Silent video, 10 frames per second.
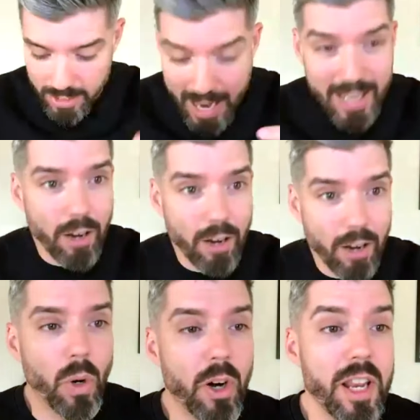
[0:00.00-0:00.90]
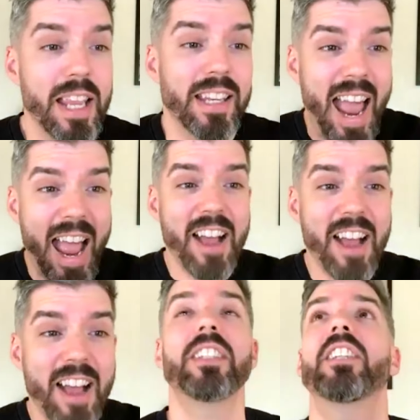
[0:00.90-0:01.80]
you're going to take out of the word and
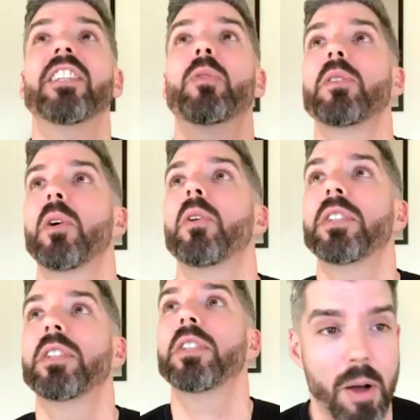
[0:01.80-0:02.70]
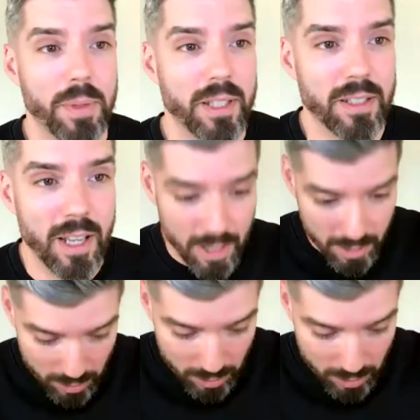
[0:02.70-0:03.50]
actually get the results he promises.